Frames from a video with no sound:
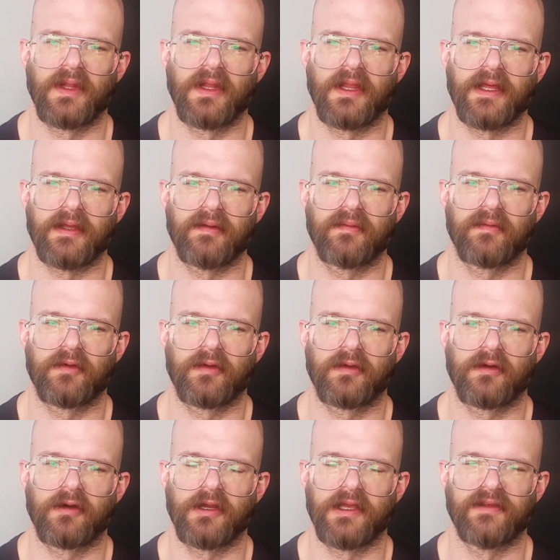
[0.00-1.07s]
like
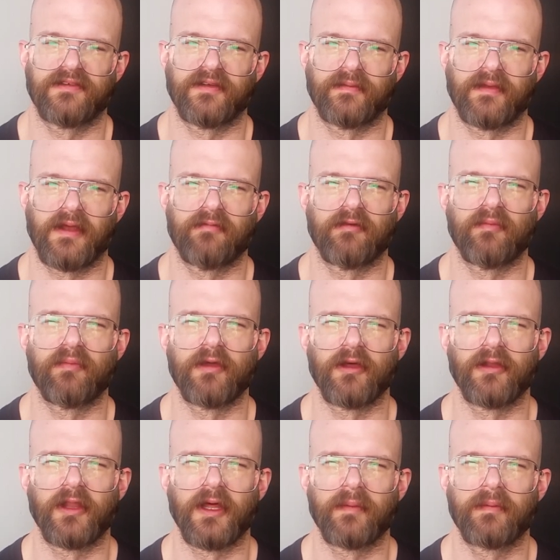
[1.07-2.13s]
create some type of
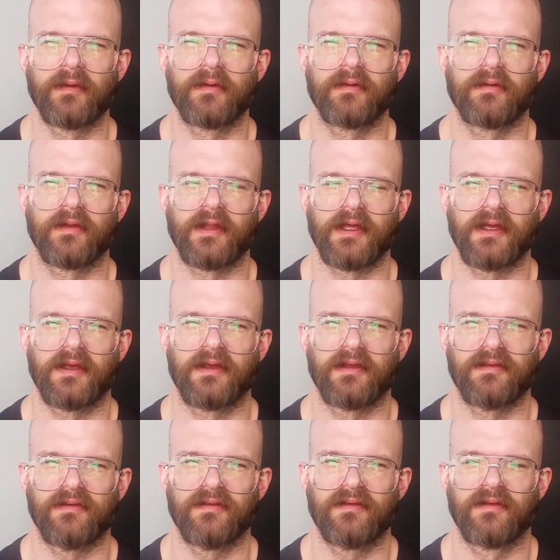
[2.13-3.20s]
buildup. Like
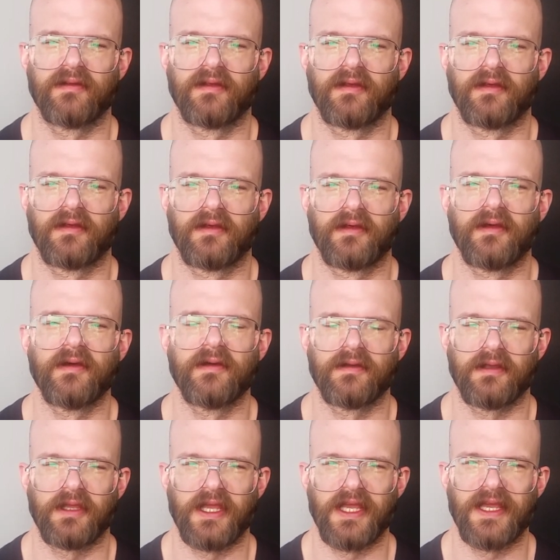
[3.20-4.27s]
it's
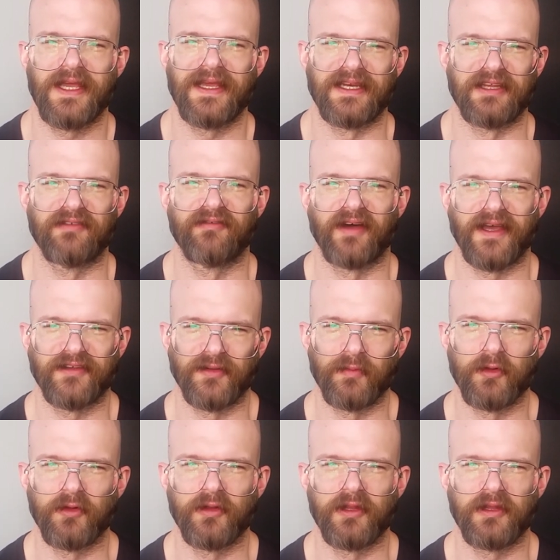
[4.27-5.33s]

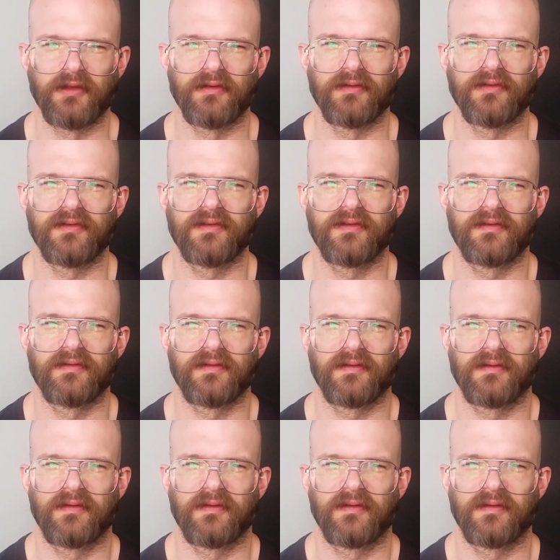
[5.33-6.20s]
inadvisable to use